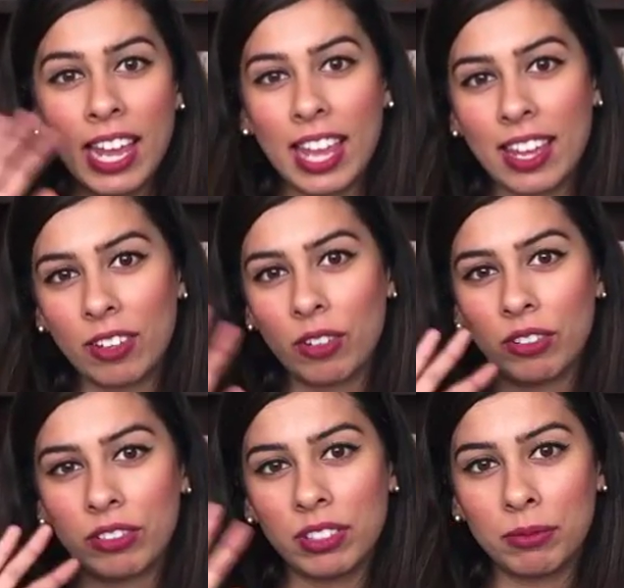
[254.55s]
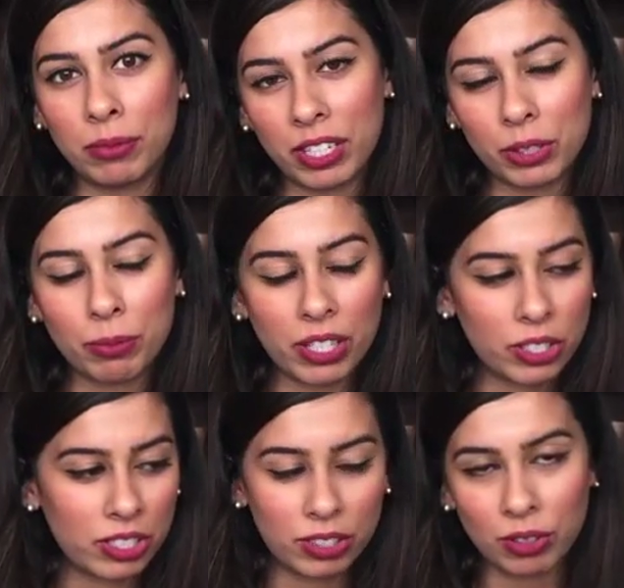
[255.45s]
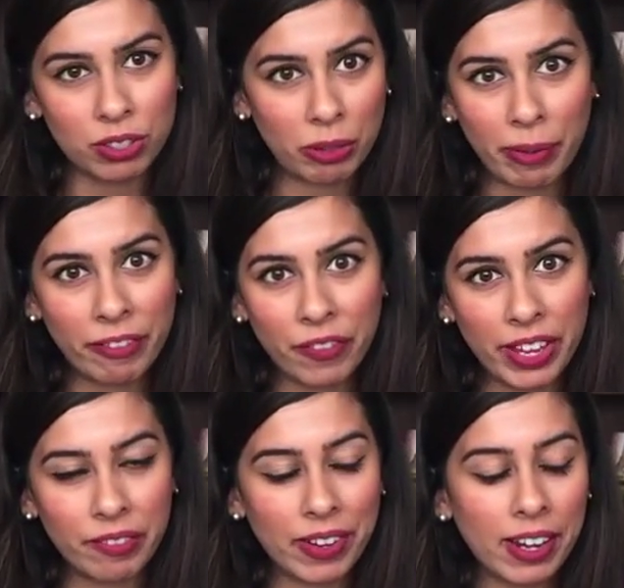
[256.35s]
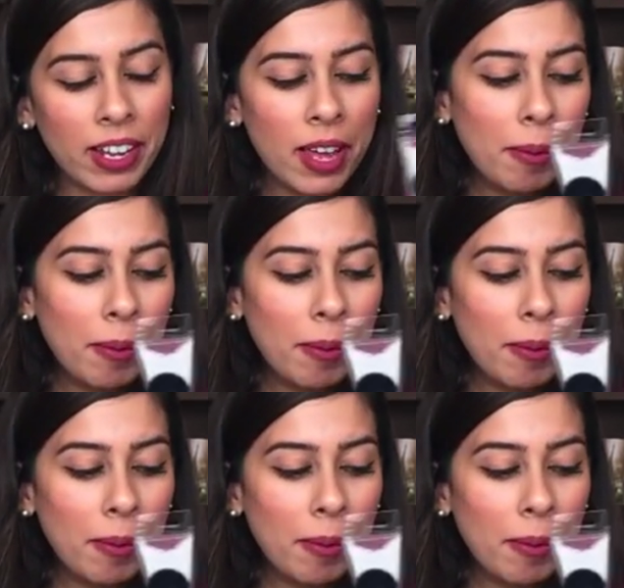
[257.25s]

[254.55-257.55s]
angled blush brushes, those are my favorite.